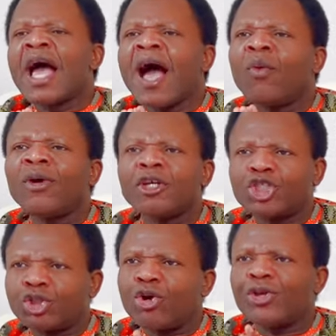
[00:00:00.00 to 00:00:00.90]
I want to
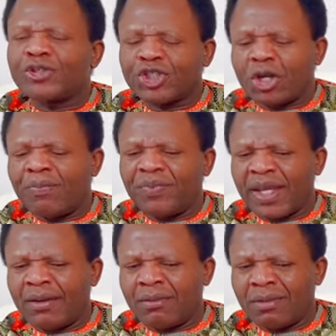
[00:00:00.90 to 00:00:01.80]
show you
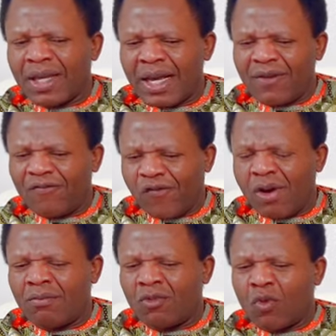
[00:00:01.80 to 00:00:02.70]
something
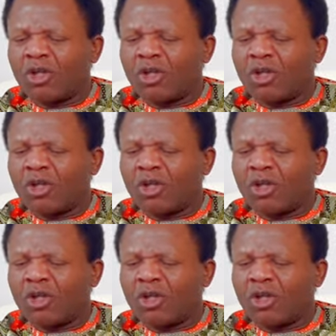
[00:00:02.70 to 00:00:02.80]
from